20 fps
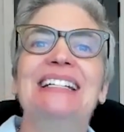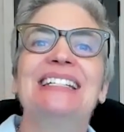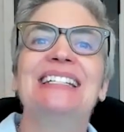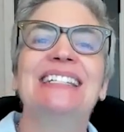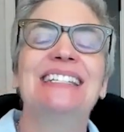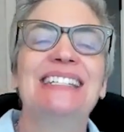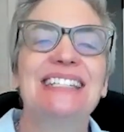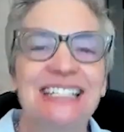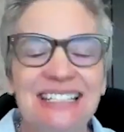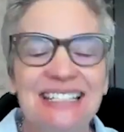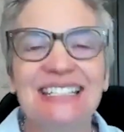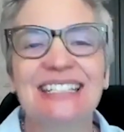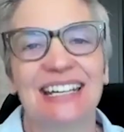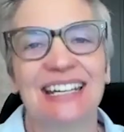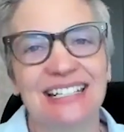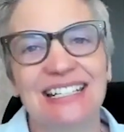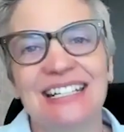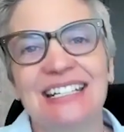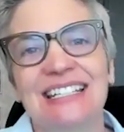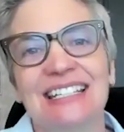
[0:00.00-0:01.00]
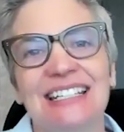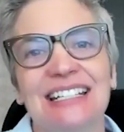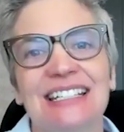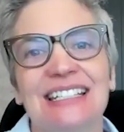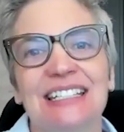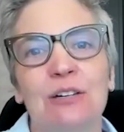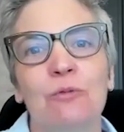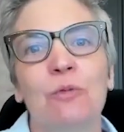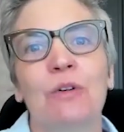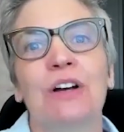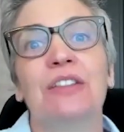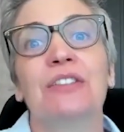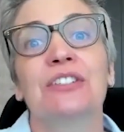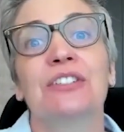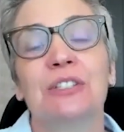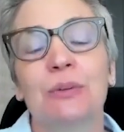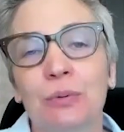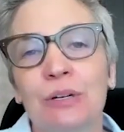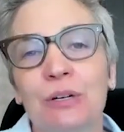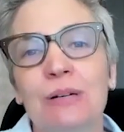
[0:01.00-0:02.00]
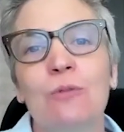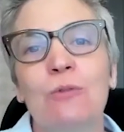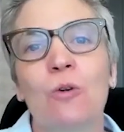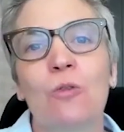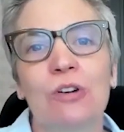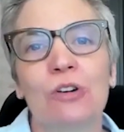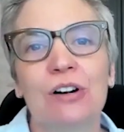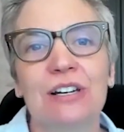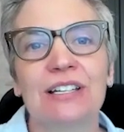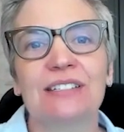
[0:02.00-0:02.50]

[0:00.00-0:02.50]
since 1961, the Supreme Court